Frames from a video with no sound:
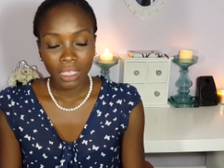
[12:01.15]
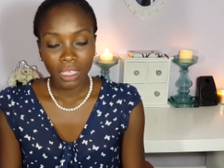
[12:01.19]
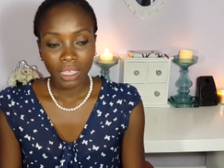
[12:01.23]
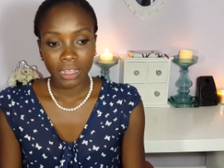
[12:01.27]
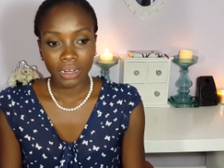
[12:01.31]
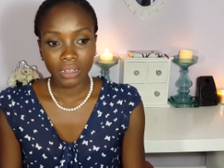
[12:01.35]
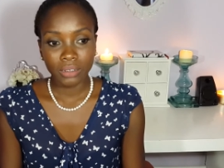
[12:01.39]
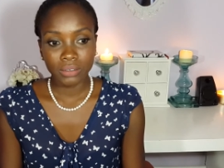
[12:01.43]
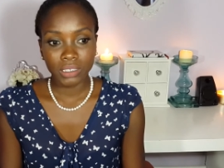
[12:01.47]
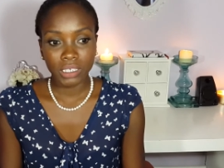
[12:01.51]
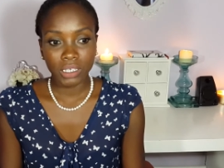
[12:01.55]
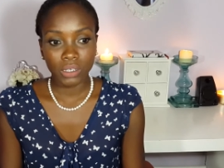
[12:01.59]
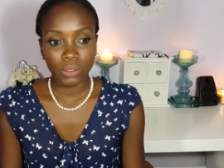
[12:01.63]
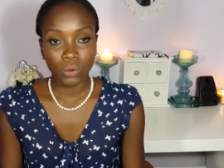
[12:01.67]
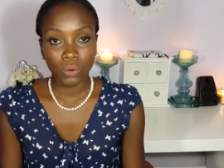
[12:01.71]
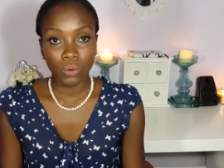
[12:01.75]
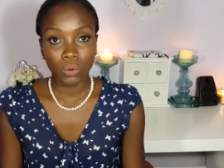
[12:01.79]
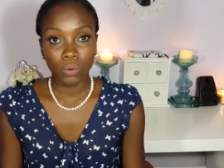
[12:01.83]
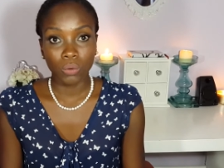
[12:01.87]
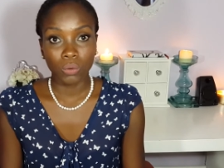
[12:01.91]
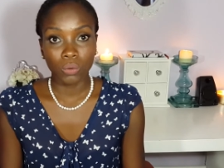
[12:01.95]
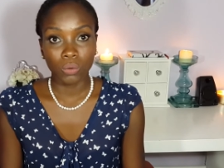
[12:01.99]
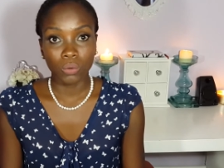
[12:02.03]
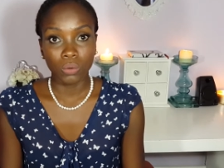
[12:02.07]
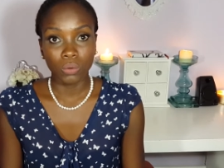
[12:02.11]
And I was like,
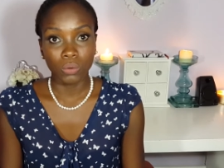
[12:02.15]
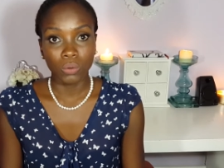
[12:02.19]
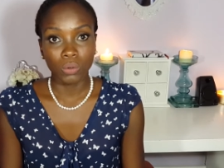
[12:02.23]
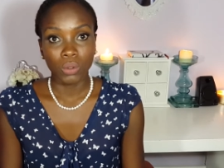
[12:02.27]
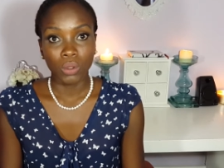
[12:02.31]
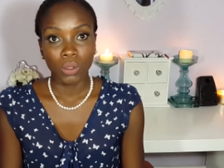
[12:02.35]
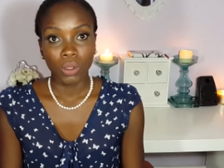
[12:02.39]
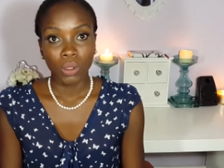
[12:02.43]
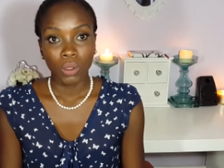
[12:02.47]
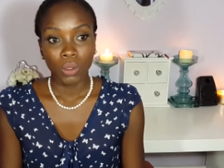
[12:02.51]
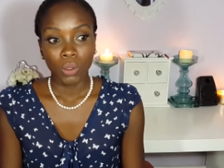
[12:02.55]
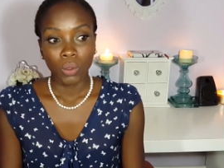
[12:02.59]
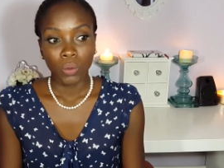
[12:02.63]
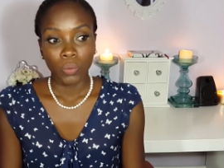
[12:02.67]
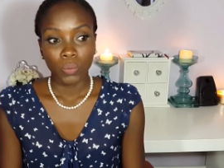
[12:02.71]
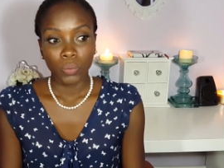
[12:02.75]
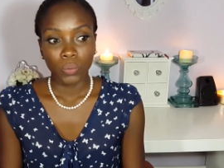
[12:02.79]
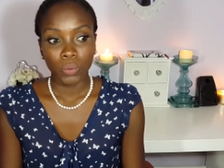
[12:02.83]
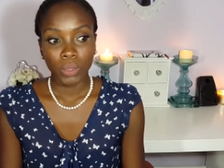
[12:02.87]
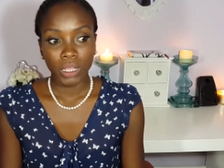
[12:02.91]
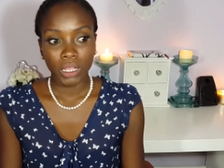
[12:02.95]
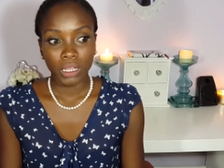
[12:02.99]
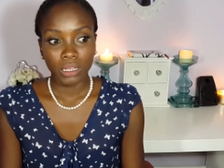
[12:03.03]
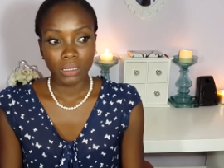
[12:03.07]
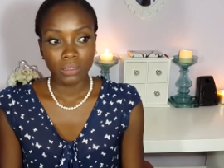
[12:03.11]
oh,
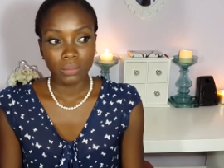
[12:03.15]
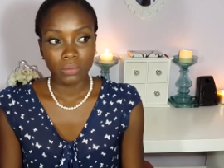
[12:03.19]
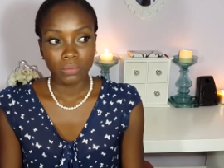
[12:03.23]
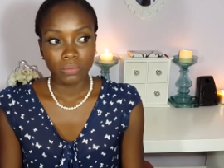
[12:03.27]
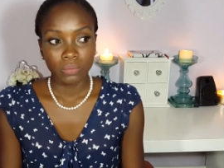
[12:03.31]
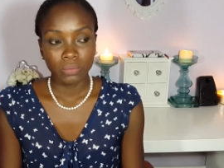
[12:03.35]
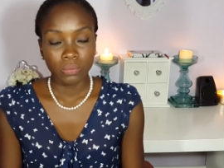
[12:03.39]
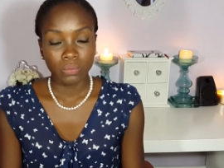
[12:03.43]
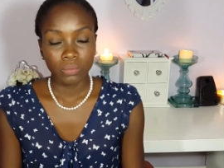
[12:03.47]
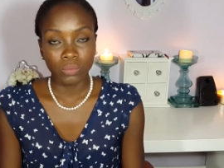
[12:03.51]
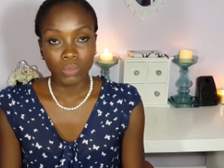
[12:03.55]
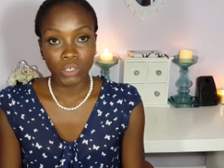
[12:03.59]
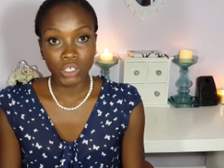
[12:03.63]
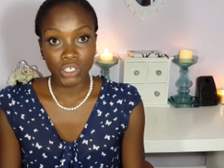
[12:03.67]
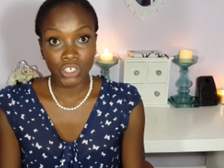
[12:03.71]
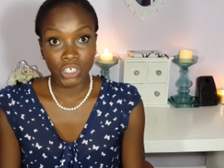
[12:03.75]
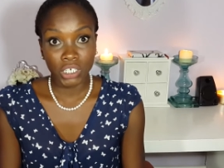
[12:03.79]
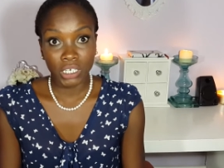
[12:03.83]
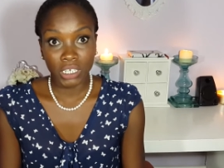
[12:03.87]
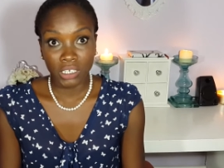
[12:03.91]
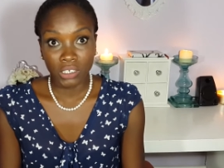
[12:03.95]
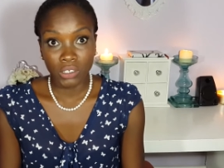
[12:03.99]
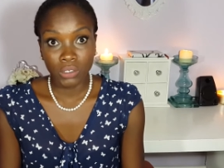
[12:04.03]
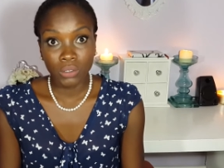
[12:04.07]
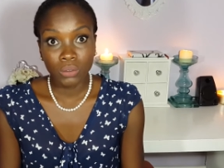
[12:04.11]
well, what
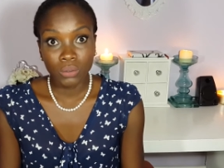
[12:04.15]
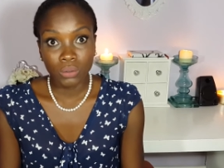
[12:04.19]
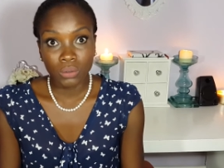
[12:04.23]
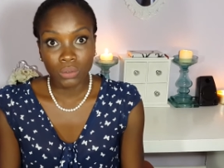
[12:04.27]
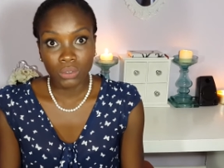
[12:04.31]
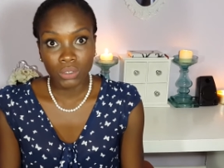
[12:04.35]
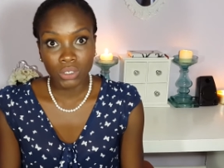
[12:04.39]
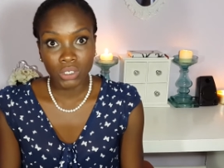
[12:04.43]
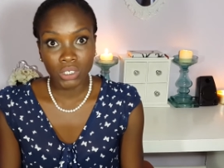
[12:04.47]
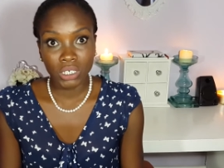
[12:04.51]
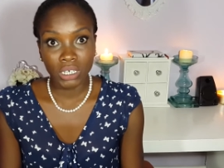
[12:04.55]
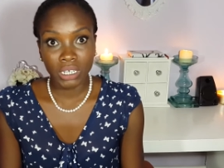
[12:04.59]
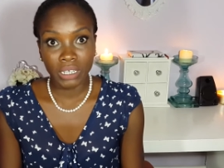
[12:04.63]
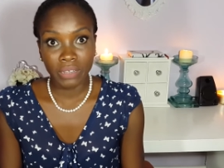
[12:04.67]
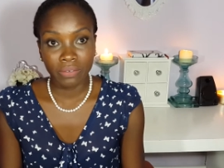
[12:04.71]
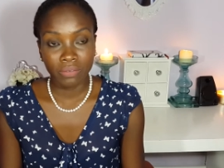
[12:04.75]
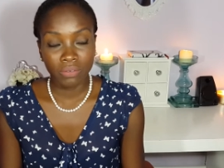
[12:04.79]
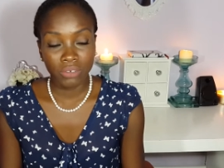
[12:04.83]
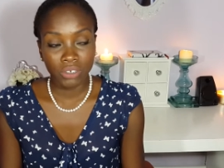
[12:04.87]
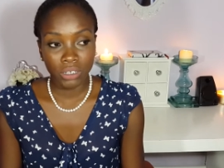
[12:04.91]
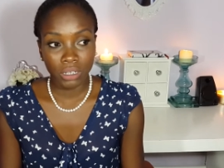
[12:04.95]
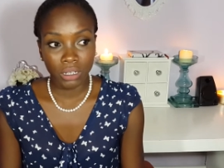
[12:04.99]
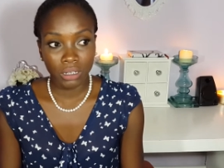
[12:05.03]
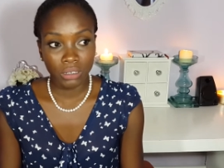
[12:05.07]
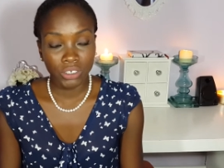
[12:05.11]
should I do? Should I
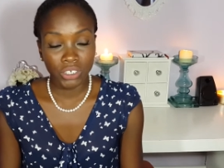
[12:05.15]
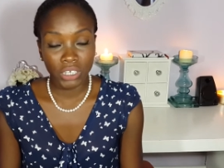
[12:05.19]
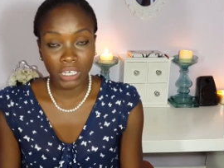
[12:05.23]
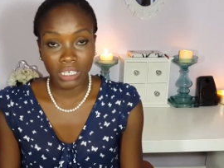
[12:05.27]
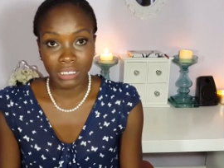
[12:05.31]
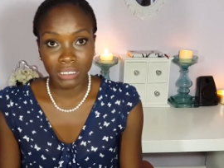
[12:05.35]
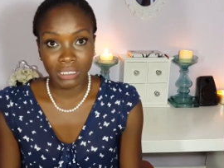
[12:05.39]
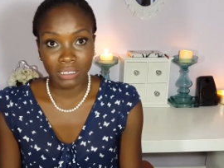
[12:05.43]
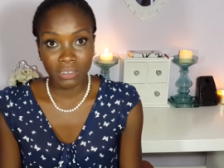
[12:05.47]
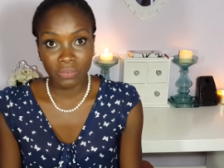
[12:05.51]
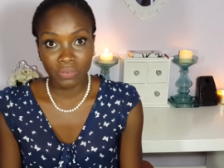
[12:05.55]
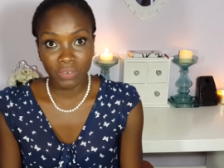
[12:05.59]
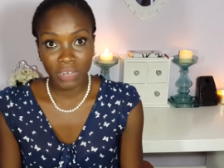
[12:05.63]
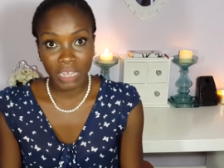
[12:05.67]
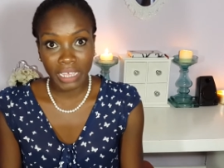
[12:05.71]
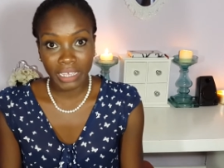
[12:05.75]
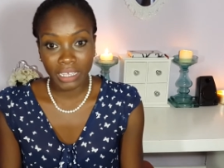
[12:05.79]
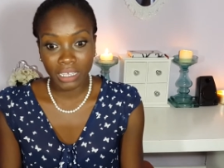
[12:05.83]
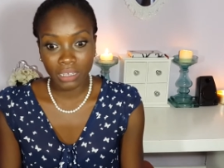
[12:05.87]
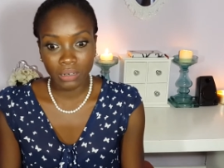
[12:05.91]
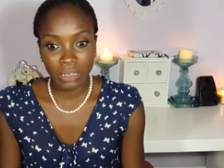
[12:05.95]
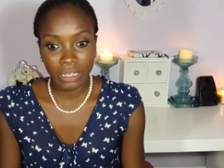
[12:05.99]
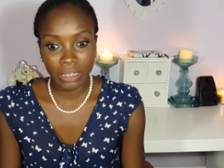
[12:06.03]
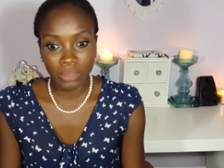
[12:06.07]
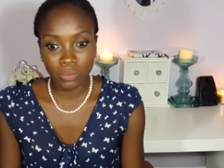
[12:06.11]
still flag
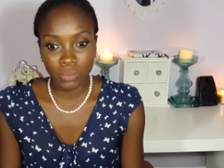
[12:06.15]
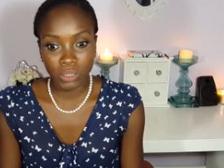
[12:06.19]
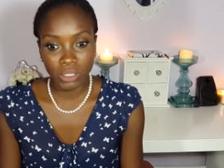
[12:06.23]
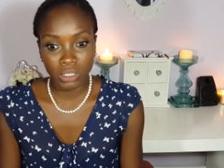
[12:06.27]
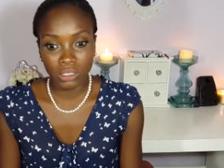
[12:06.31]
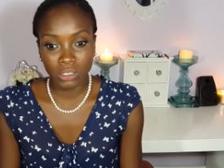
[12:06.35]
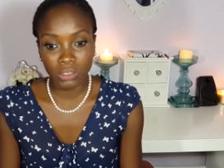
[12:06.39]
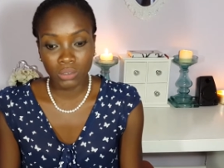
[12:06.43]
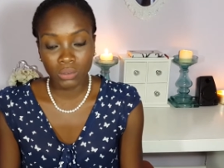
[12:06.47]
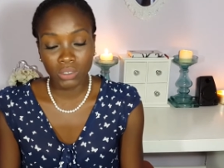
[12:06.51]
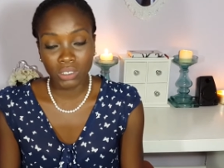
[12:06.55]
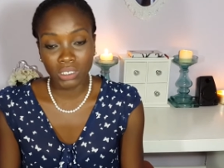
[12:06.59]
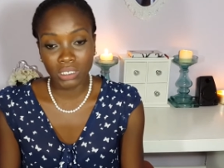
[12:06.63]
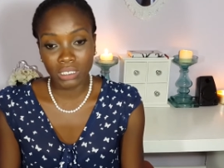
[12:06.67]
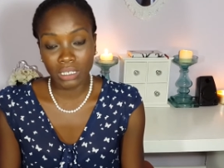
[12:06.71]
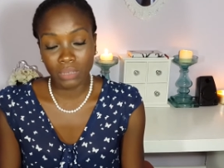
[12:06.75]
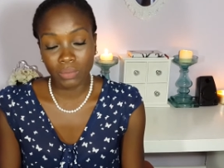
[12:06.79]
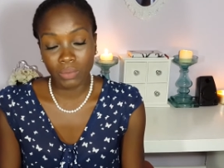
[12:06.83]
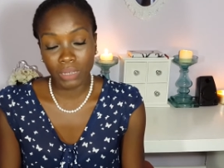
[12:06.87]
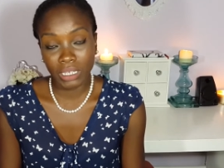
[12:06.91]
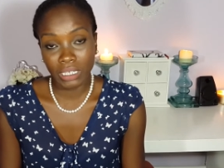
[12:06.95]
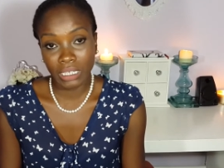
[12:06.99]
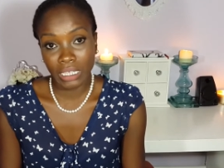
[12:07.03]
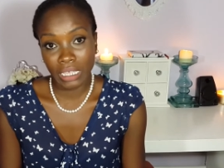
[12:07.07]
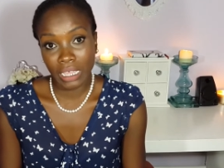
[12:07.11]
it? Like, what to do? And she's
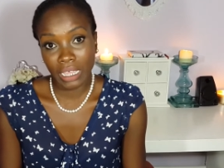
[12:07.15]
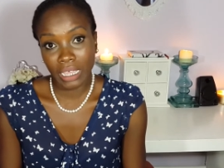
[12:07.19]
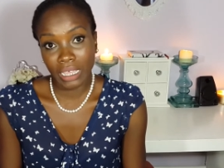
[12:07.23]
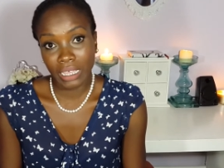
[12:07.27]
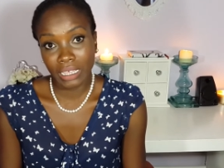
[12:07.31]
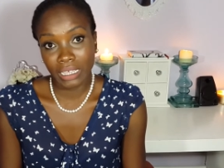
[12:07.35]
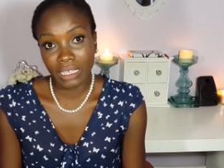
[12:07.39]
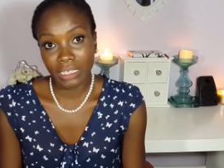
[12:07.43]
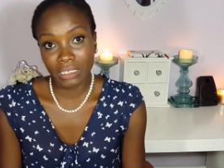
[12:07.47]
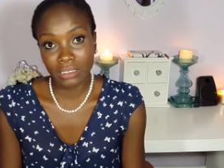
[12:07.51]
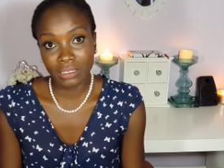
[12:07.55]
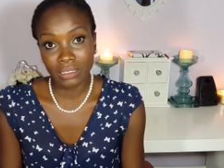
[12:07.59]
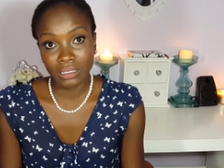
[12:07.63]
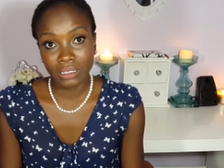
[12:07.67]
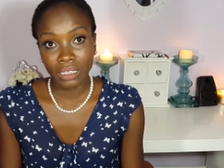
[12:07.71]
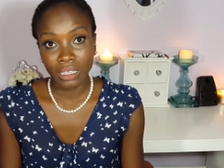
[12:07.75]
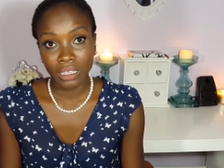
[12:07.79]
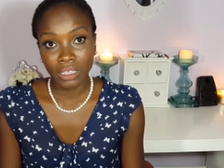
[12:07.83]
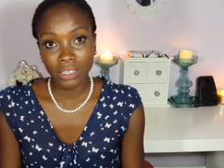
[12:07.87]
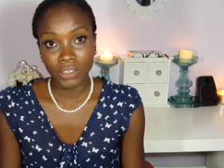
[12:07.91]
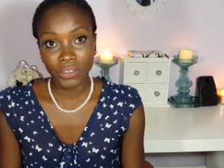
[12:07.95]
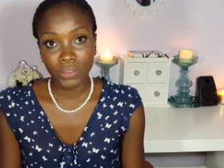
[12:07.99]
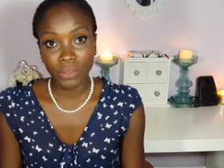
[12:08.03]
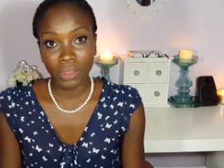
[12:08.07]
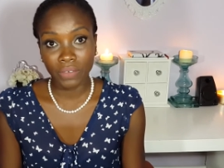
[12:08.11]
like, well, yeah, I guess
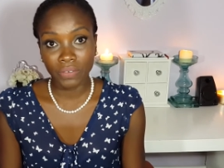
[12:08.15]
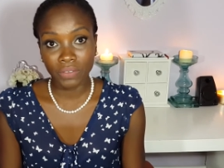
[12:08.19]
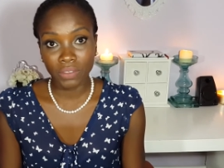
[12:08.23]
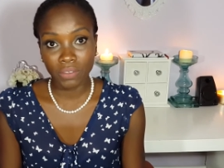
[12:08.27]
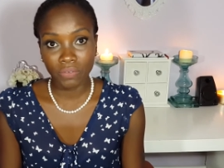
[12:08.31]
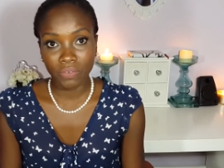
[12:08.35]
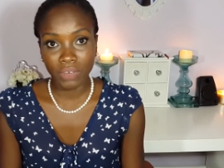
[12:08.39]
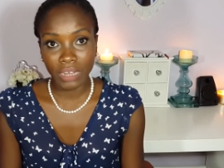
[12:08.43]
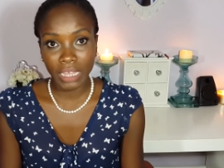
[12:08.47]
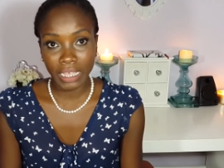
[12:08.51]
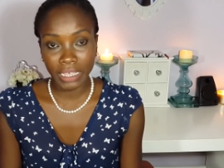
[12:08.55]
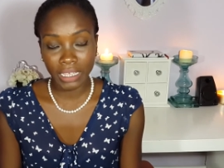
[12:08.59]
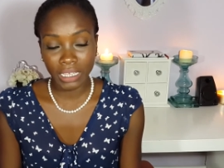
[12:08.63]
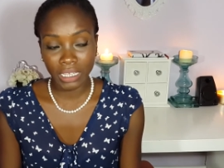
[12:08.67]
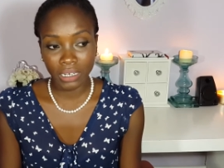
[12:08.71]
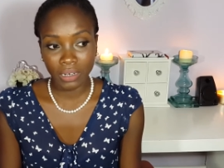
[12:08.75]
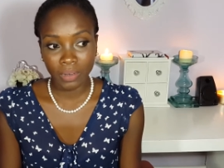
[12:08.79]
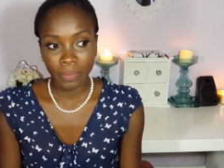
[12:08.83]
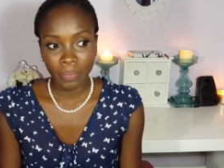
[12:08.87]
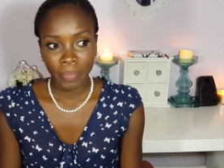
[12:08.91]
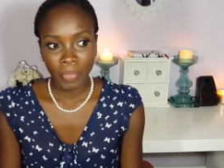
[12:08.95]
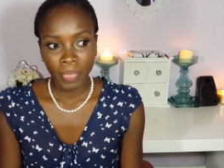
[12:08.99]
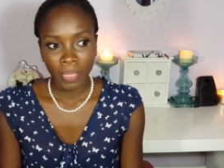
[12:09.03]
you have to flag it.